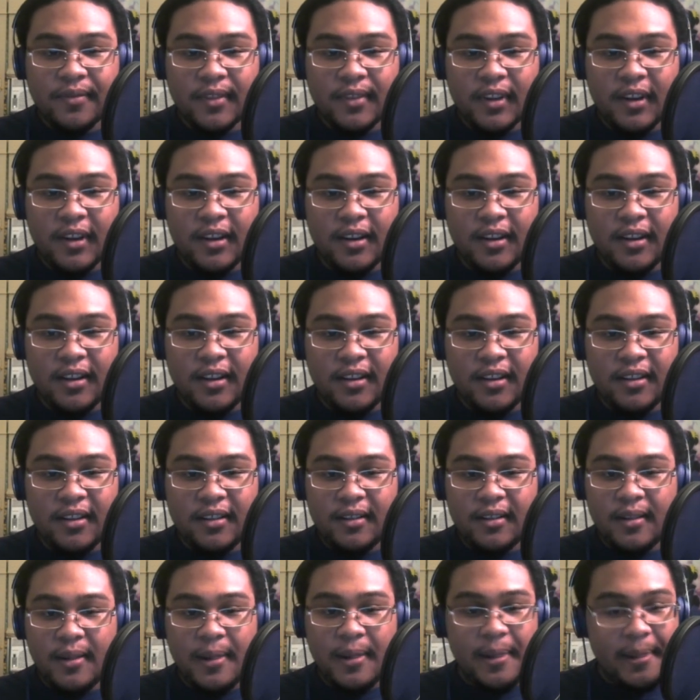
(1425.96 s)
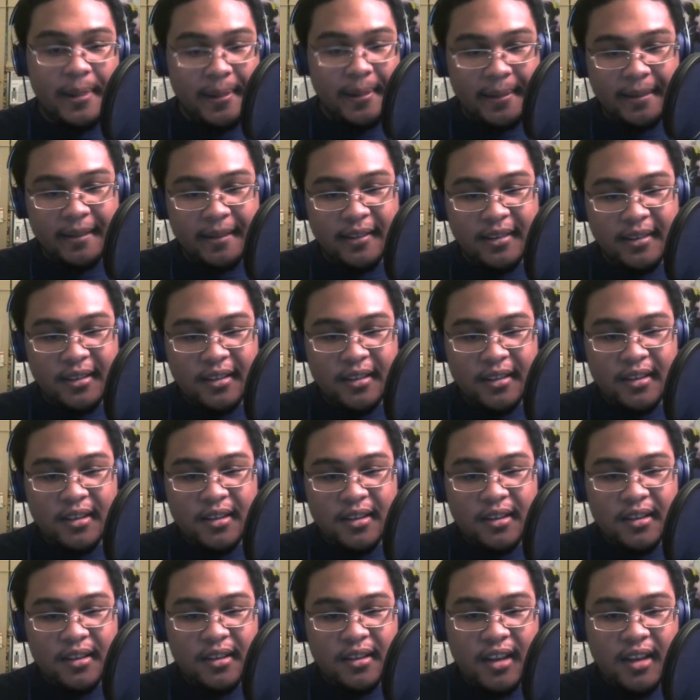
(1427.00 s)

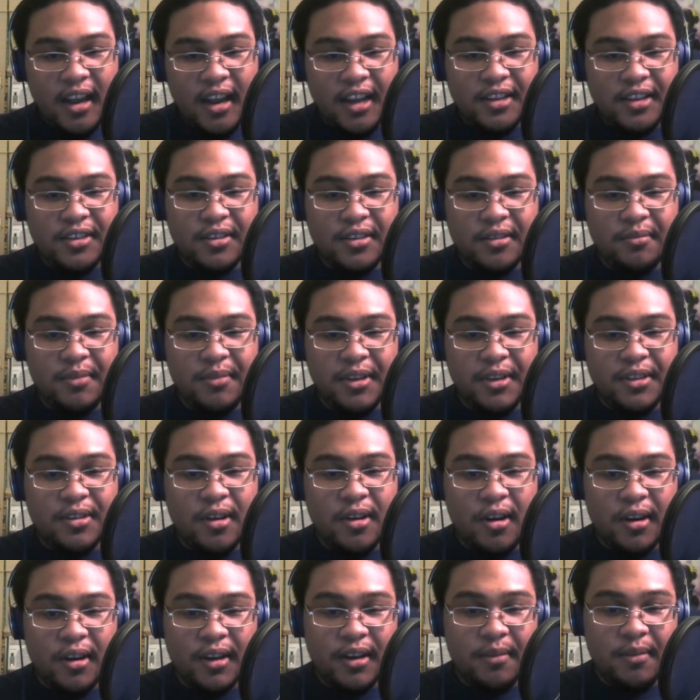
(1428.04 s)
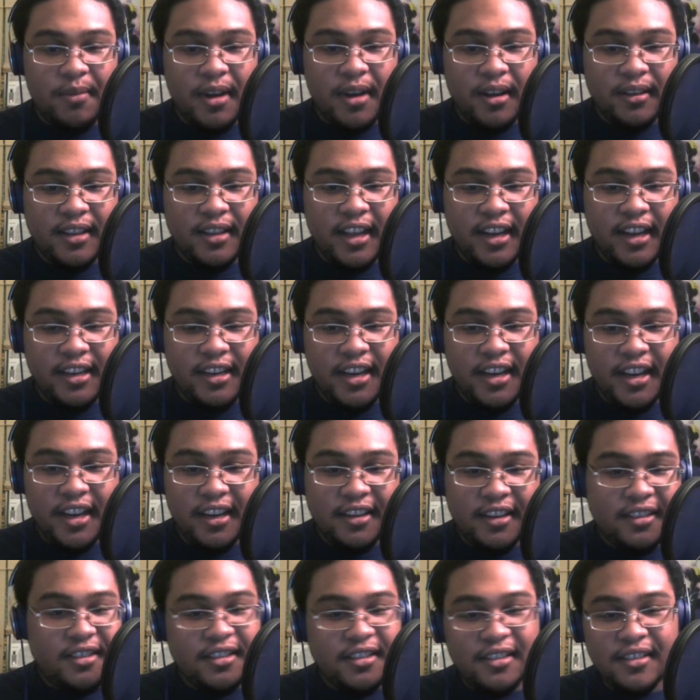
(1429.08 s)
I shouldn't be talking about that
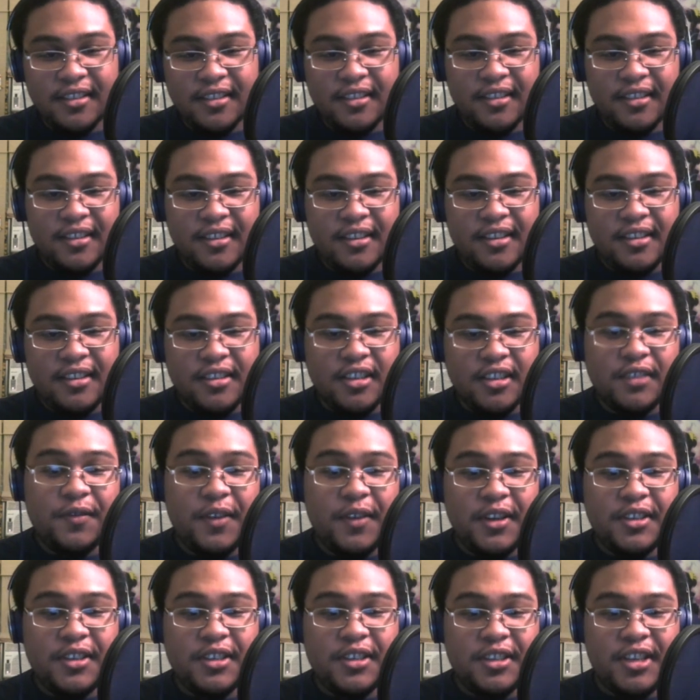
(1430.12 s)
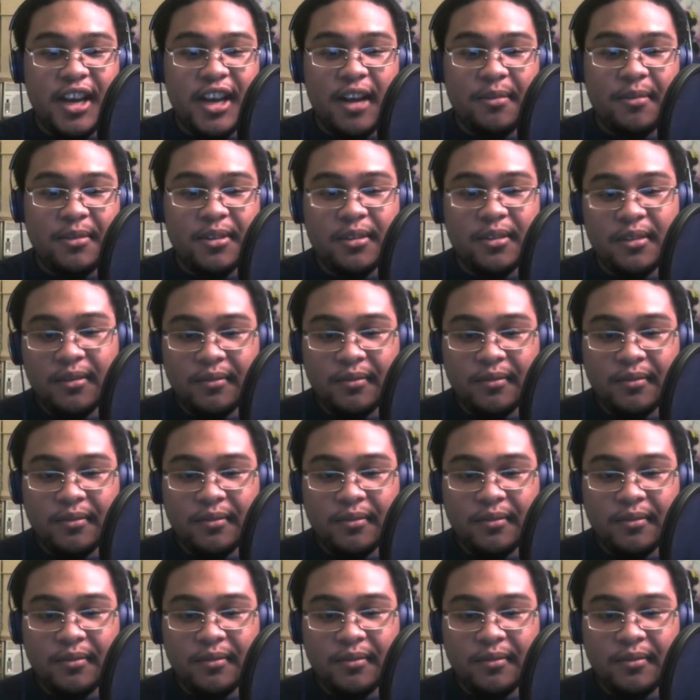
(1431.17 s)
yet. Just finish the chapter.